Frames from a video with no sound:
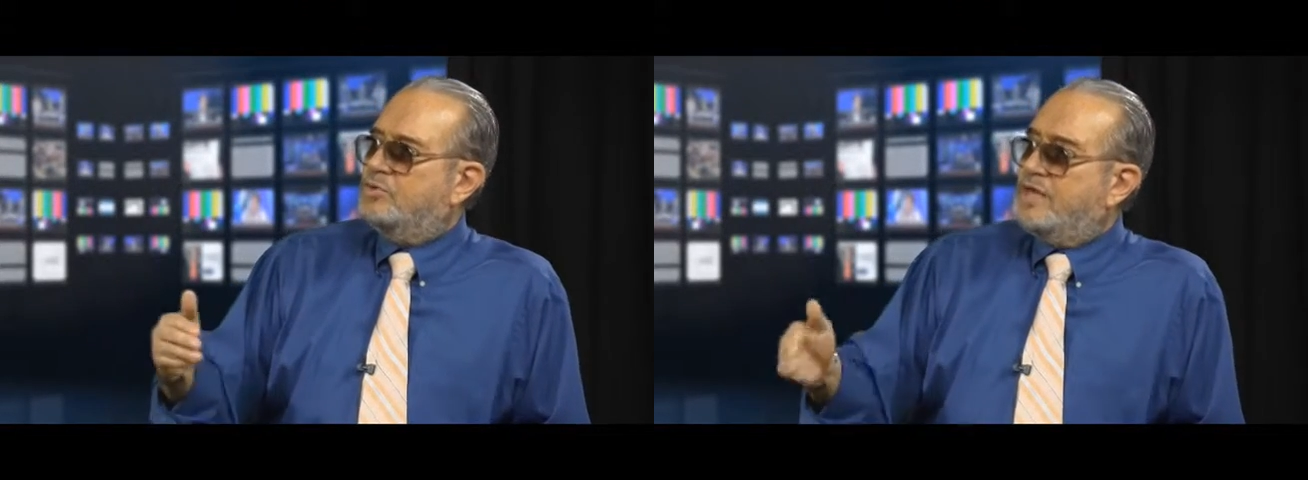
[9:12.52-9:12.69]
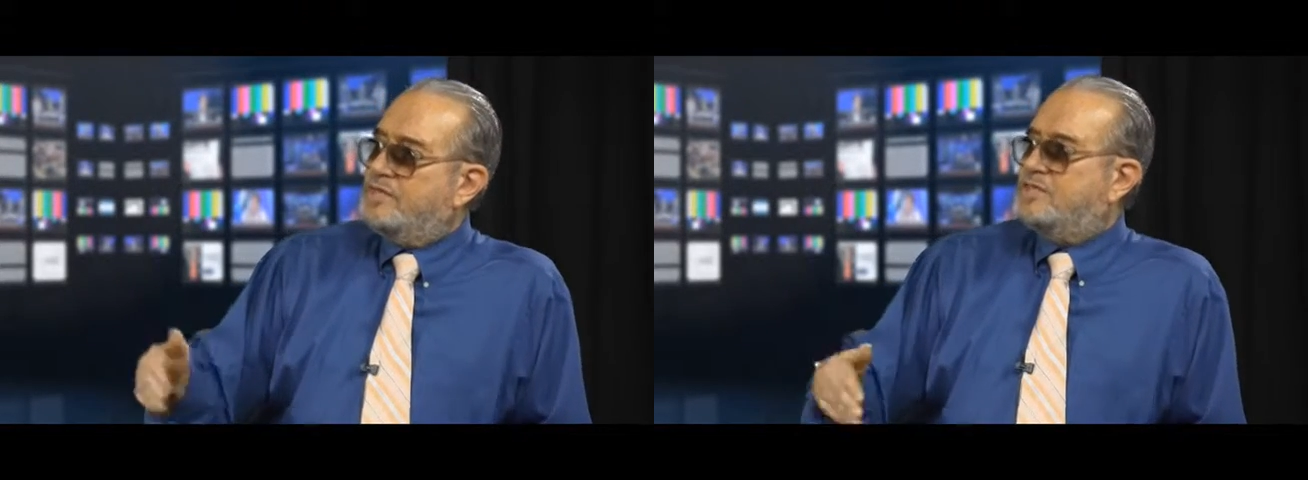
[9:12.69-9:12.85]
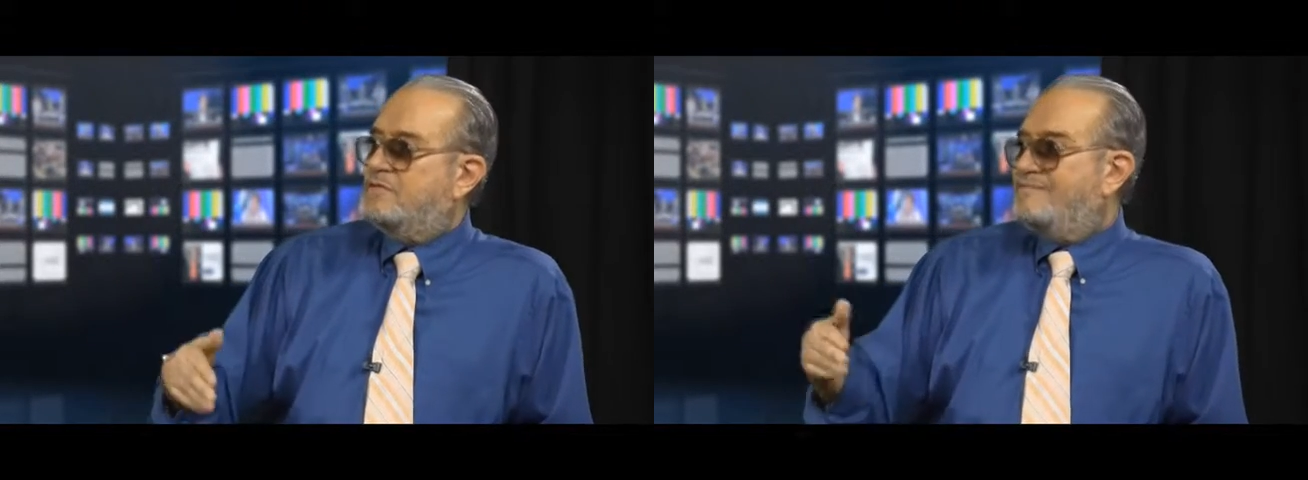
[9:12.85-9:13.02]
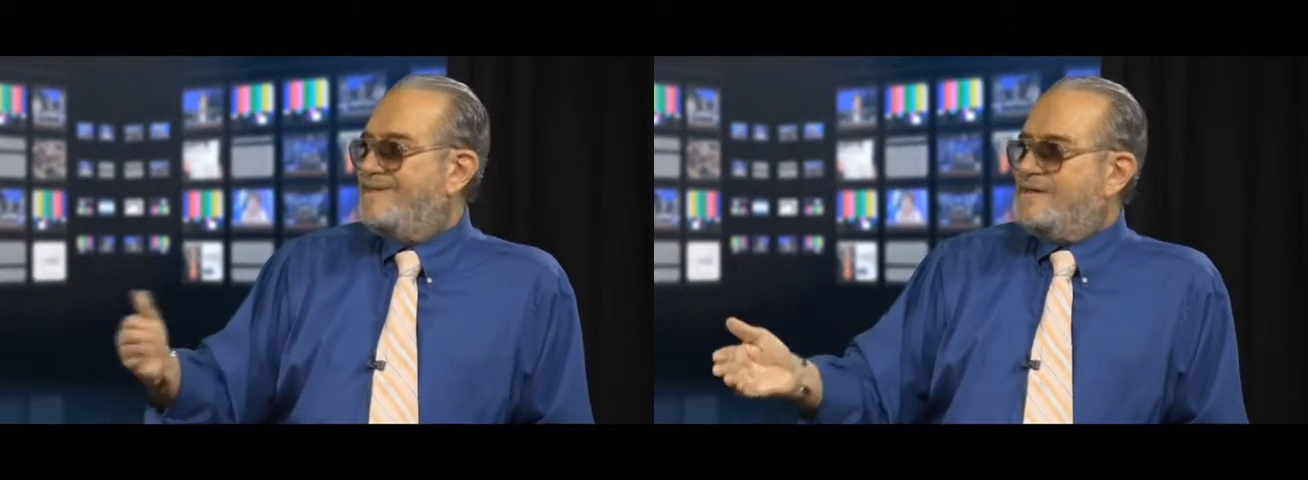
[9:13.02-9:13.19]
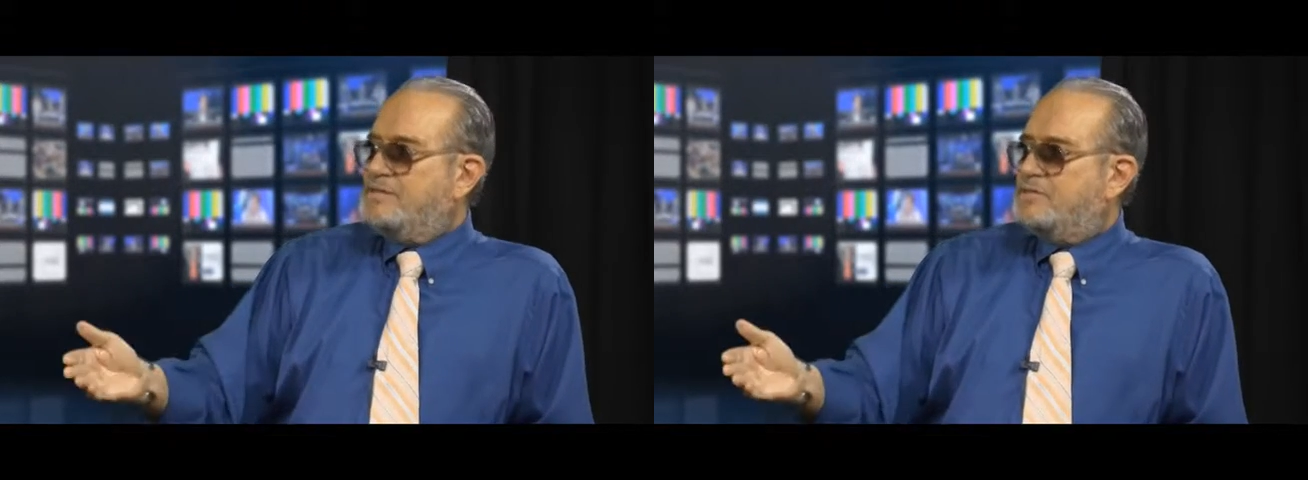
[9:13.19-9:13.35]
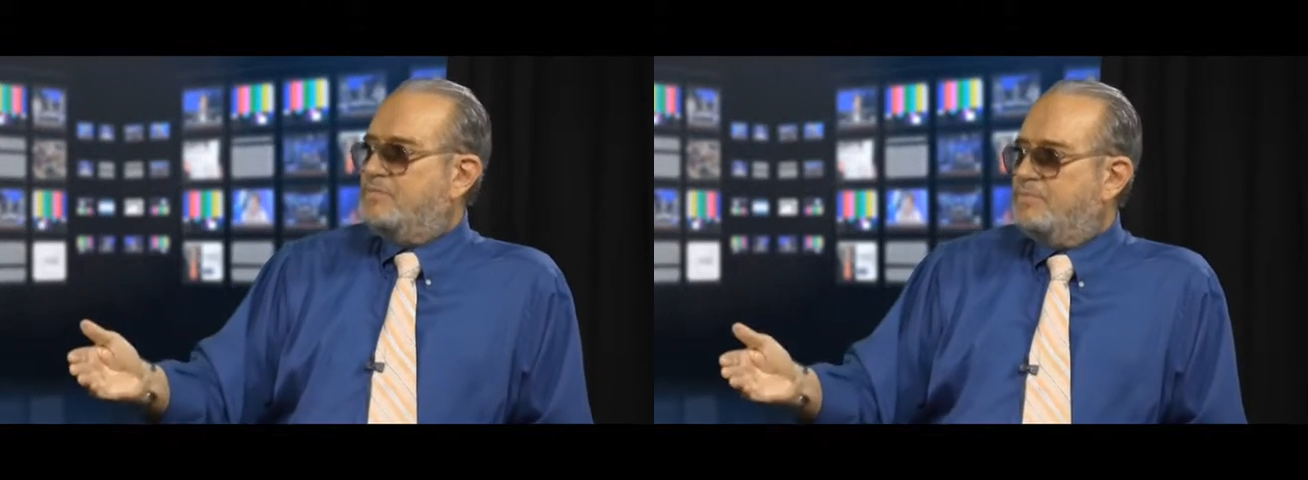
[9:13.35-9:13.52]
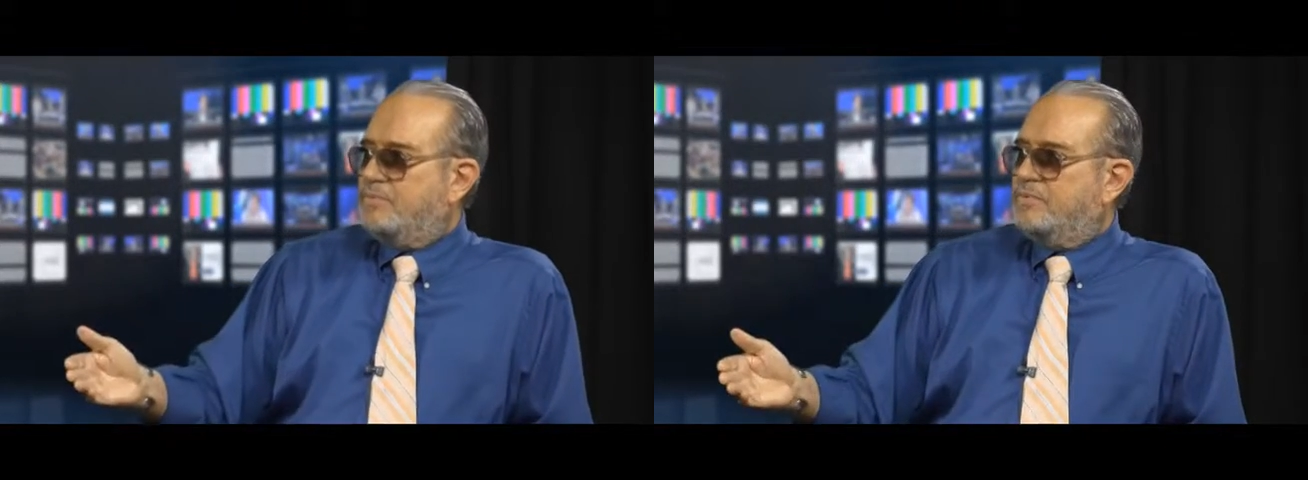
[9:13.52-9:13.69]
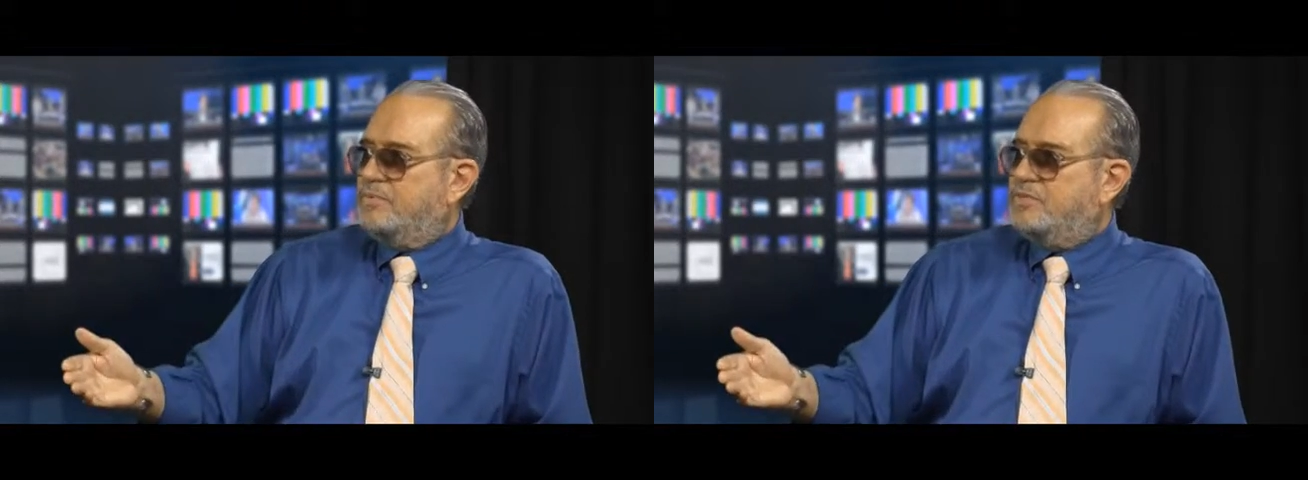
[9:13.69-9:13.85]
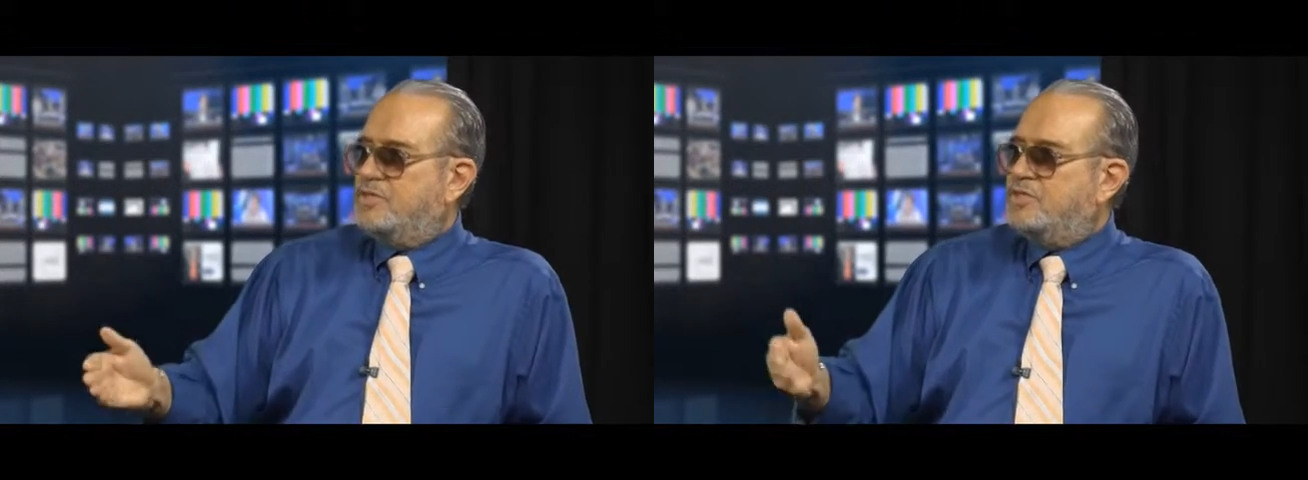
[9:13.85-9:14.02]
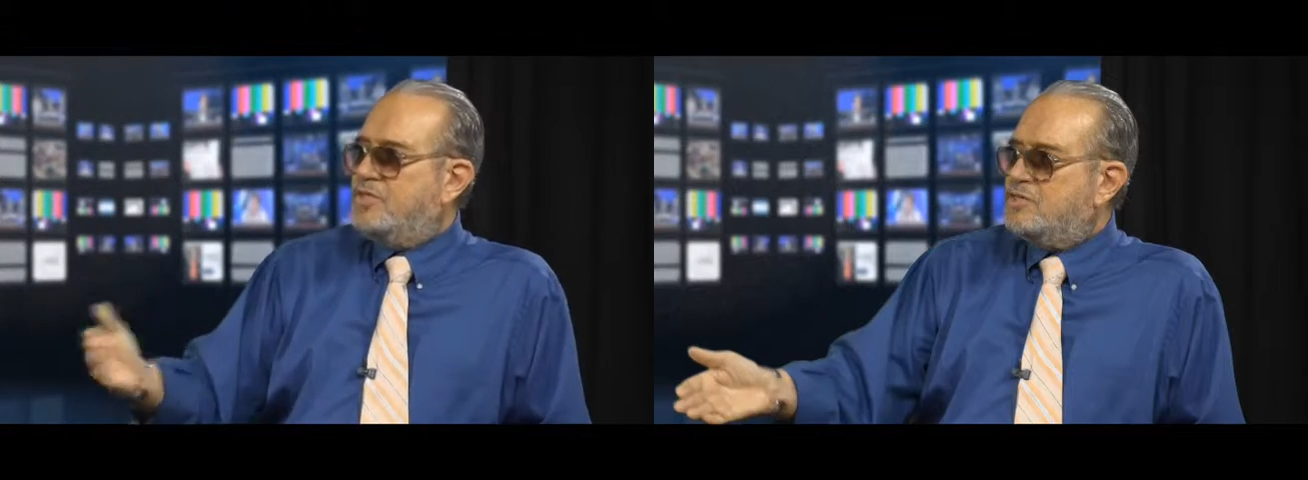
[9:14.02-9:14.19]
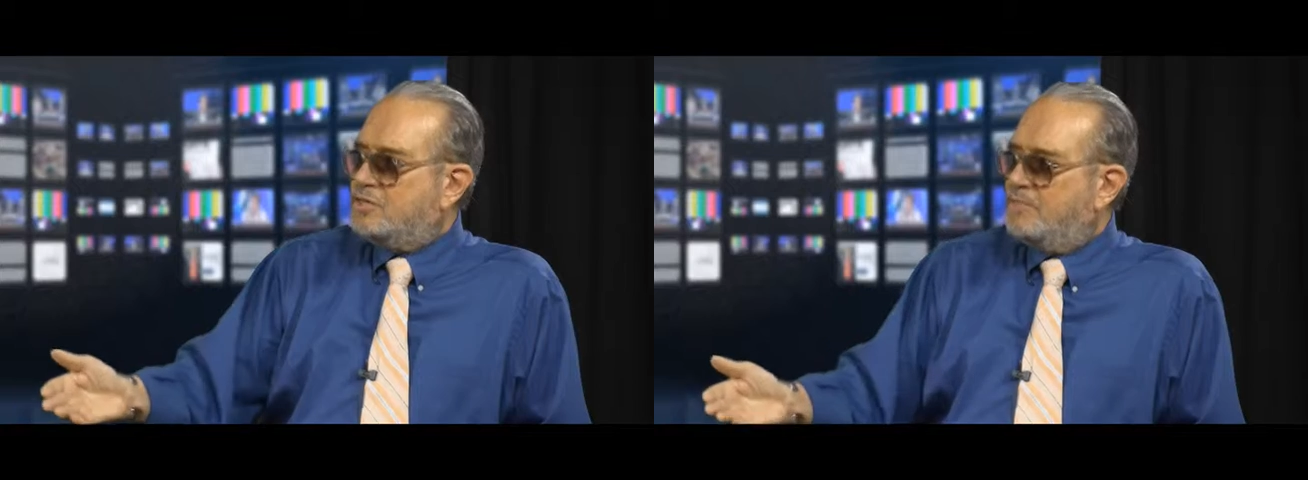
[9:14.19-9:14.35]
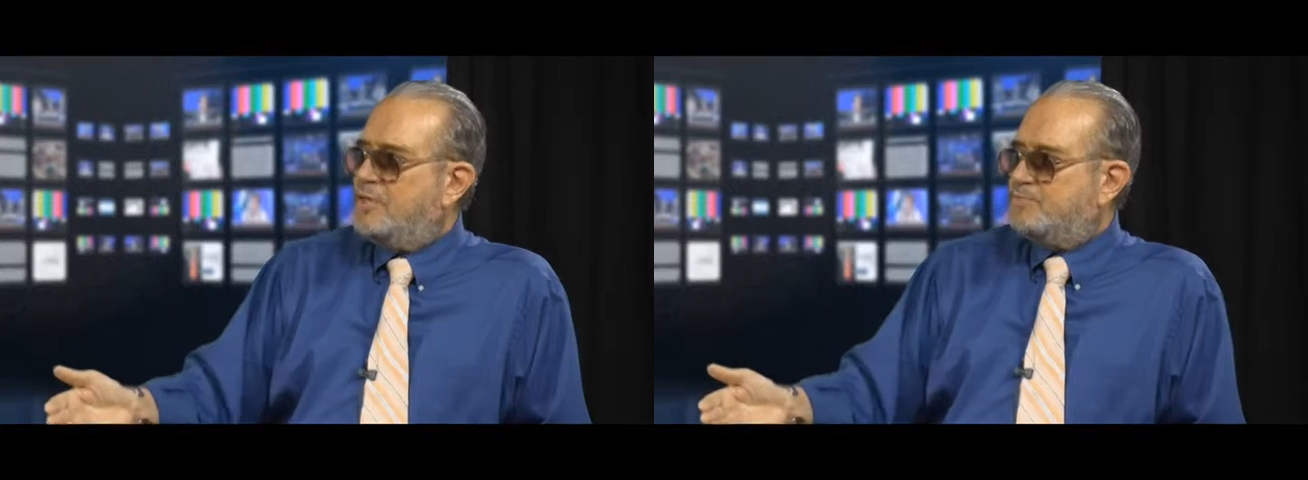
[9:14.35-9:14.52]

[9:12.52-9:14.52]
So that's the system